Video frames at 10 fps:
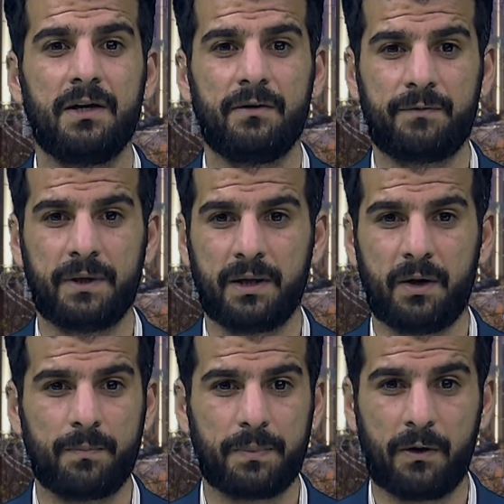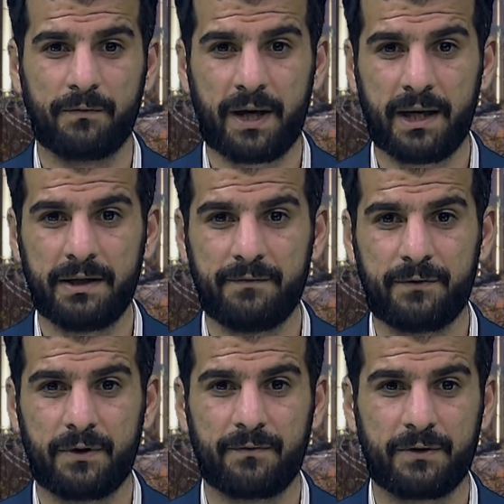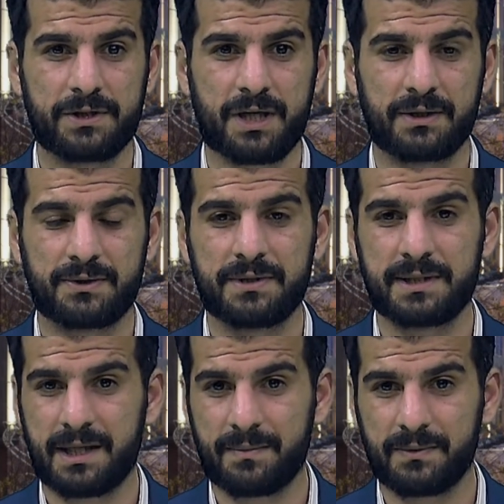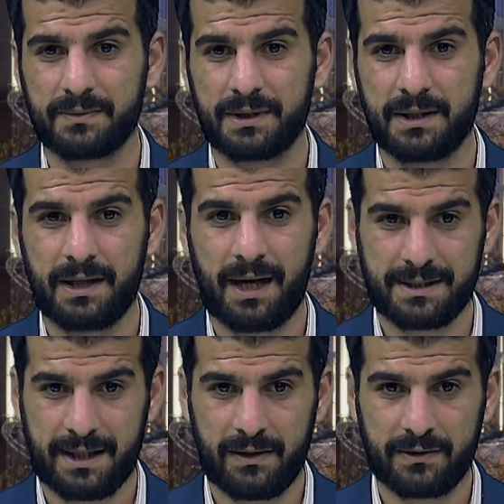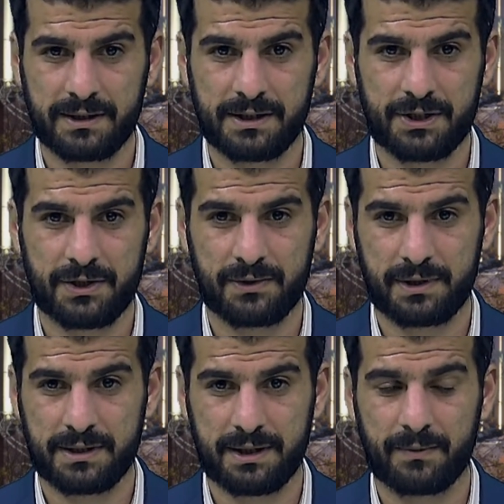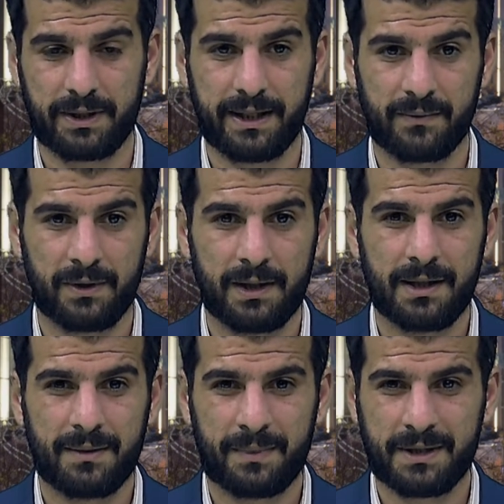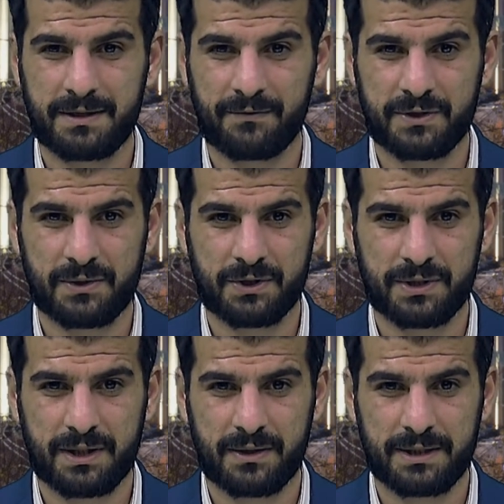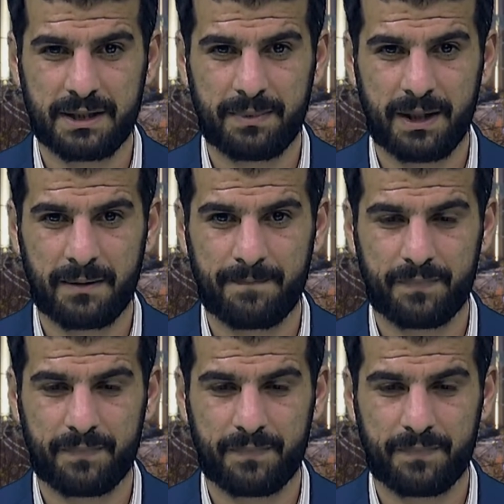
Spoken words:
of caring for a child who is disabled, has a health condition, or is terminally ill. Minister for Social Security Ben